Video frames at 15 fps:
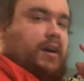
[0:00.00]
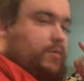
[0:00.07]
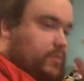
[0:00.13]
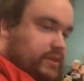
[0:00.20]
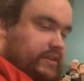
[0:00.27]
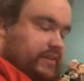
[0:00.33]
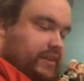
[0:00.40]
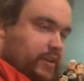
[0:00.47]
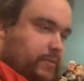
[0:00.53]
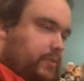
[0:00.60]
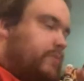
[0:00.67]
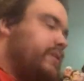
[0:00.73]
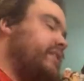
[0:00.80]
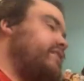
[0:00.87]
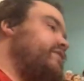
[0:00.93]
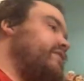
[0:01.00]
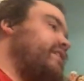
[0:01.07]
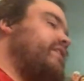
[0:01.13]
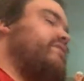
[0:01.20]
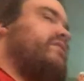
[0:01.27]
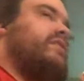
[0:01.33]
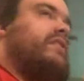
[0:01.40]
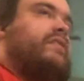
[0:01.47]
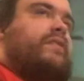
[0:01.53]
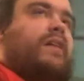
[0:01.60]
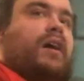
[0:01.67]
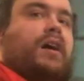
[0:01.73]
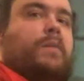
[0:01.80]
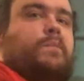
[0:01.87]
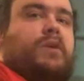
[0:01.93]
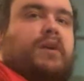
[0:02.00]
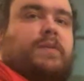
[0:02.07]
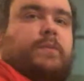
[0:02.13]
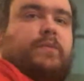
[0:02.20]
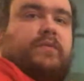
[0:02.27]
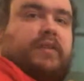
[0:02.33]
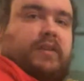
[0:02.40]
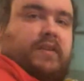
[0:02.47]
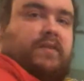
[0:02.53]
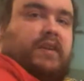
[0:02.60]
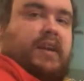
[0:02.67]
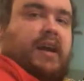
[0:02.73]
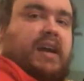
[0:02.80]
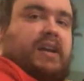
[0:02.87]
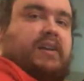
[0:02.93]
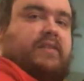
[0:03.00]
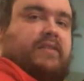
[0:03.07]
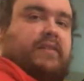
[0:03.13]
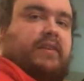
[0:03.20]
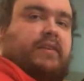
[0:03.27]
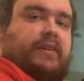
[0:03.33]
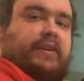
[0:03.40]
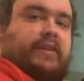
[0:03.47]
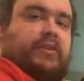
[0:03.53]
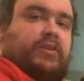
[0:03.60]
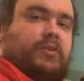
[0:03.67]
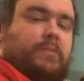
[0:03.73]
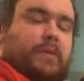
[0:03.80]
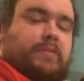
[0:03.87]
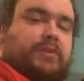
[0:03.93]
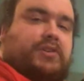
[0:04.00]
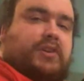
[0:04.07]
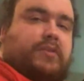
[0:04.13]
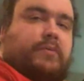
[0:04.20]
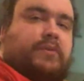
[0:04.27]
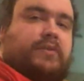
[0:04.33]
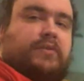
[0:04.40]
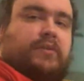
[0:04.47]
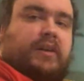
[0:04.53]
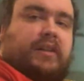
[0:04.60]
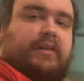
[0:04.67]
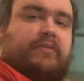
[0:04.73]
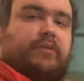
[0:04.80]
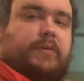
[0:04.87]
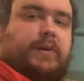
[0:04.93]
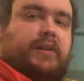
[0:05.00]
which is going to be really soon after this, I'm Grant the Movie and TV Guy. I see it all, and I'm happy to share it with you. I love you